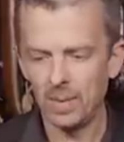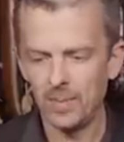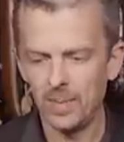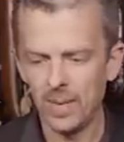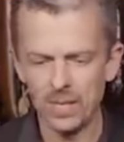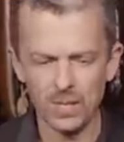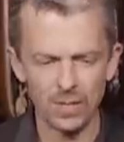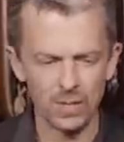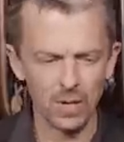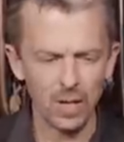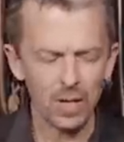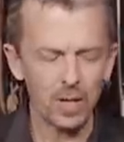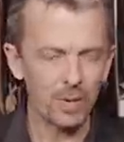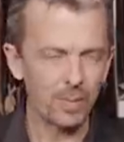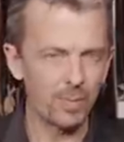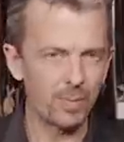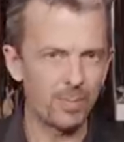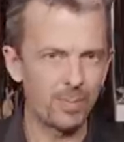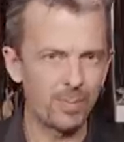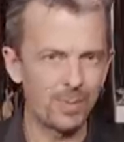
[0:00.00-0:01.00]
There's
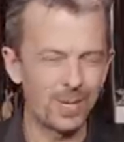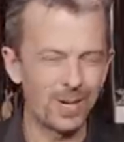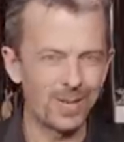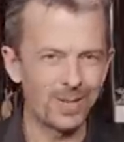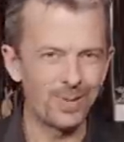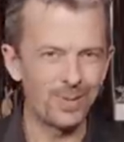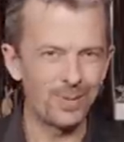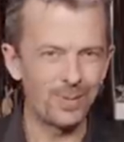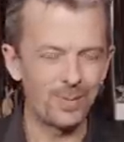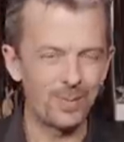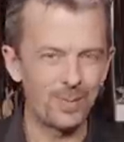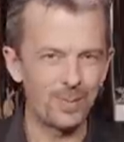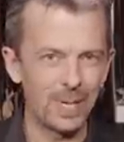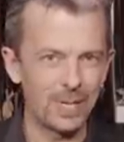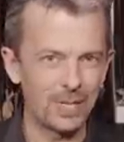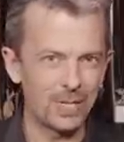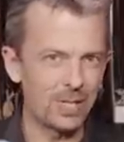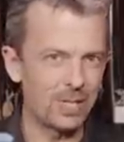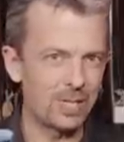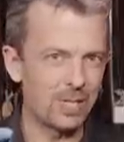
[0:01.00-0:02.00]
another gun
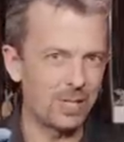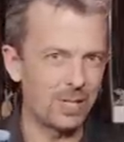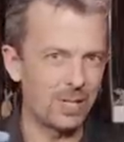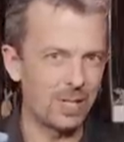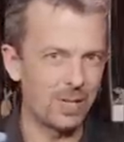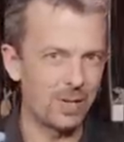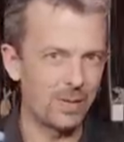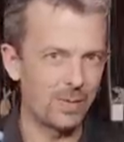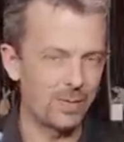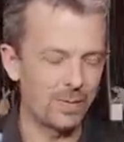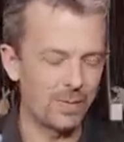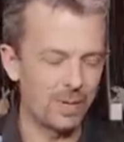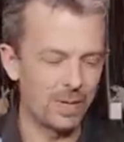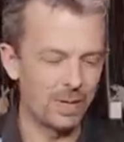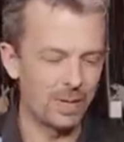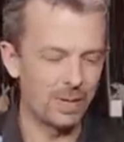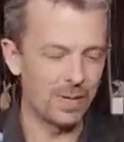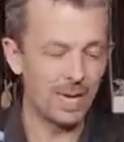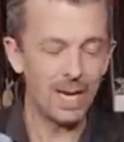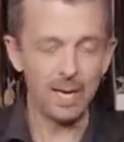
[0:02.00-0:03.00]
pictured
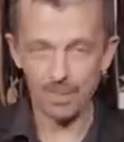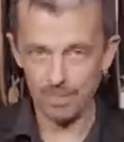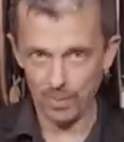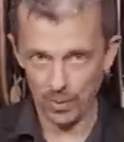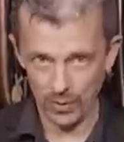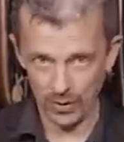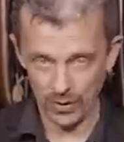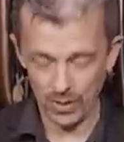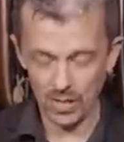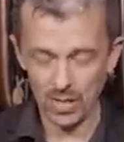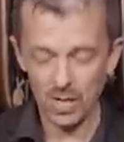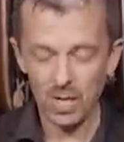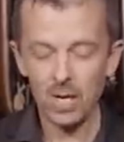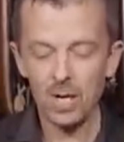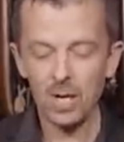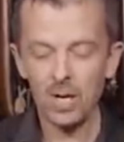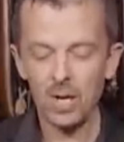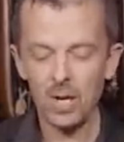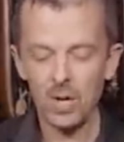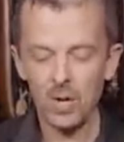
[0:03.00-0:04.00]
in that book
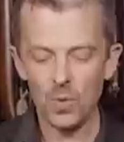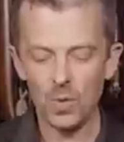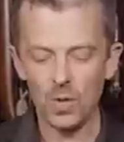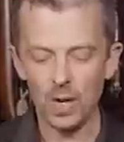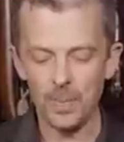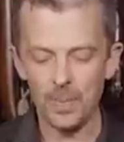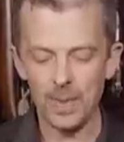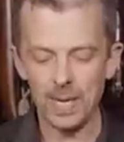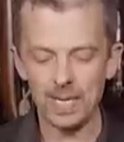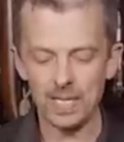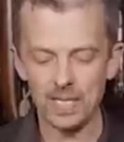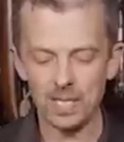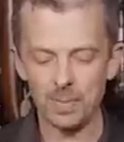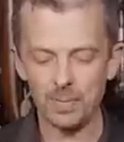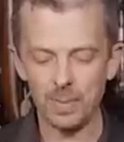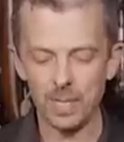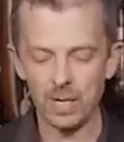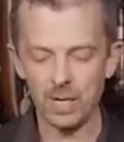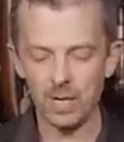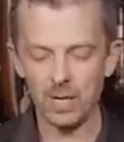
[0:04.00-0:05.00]
that appears to
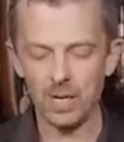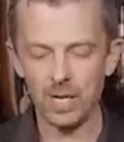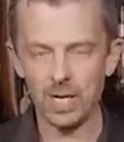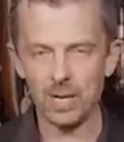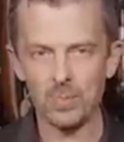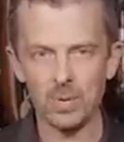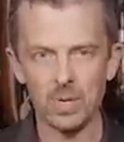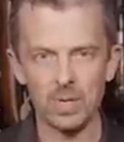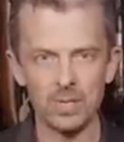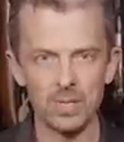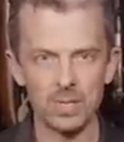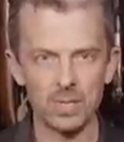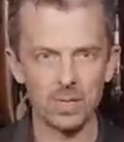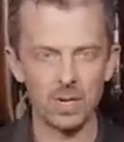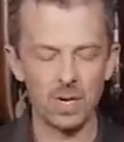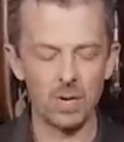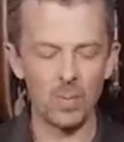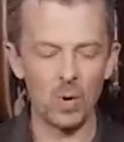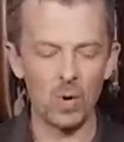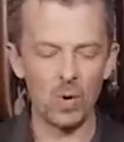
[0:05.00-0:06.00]
be an earlier
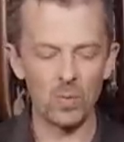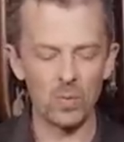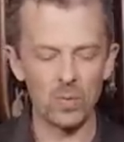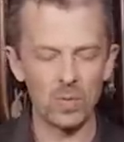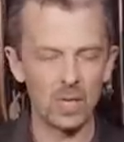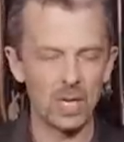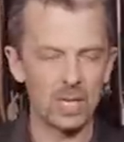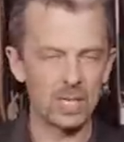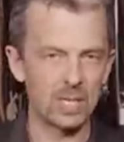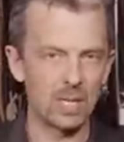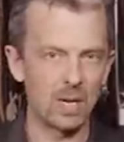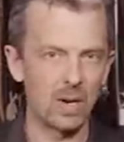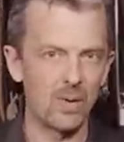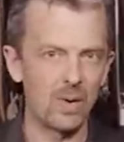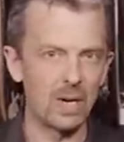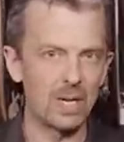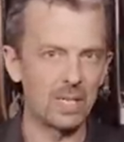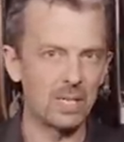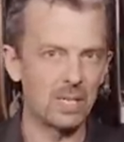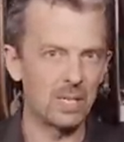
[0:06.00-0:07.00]
prototype of the
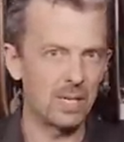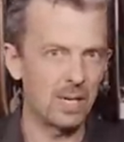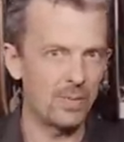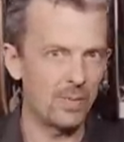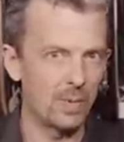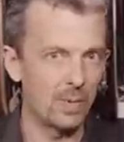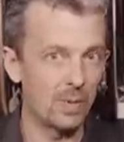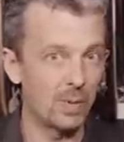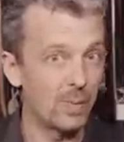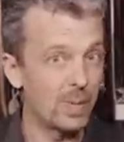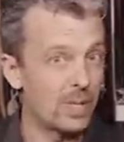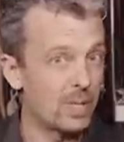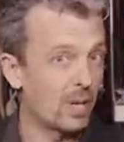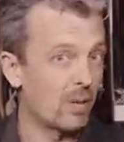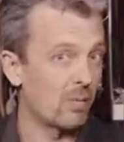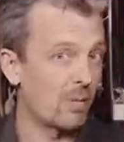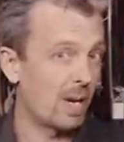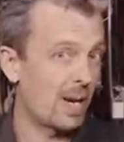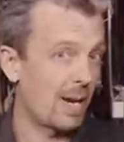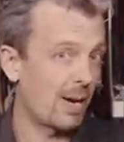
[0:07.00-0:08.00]
SAR-87 that we
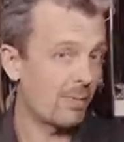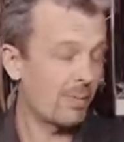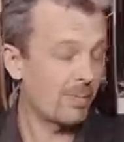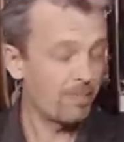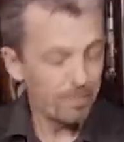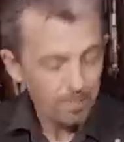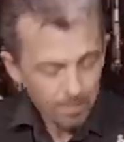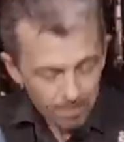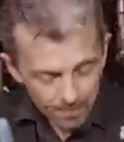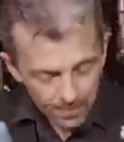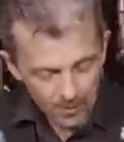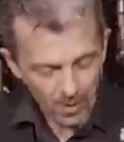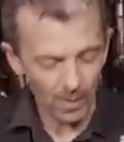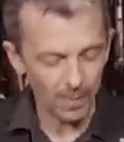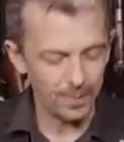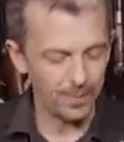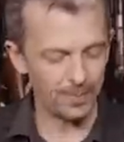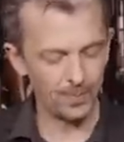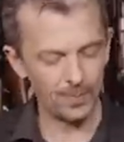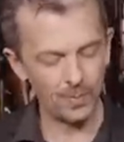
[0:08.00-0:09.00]
don't have. So,
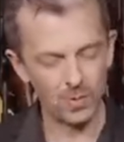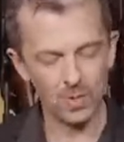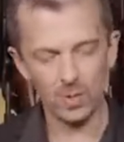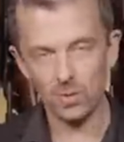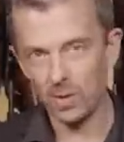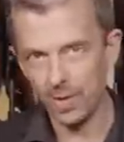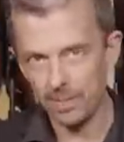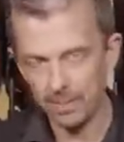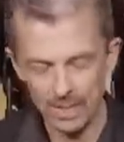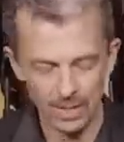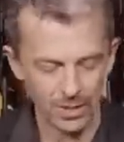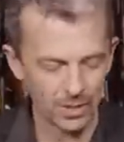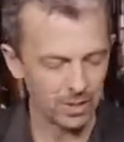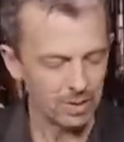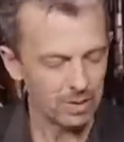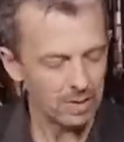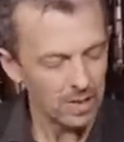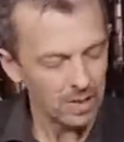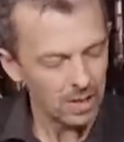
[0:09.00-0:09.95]
just thought I'd mention.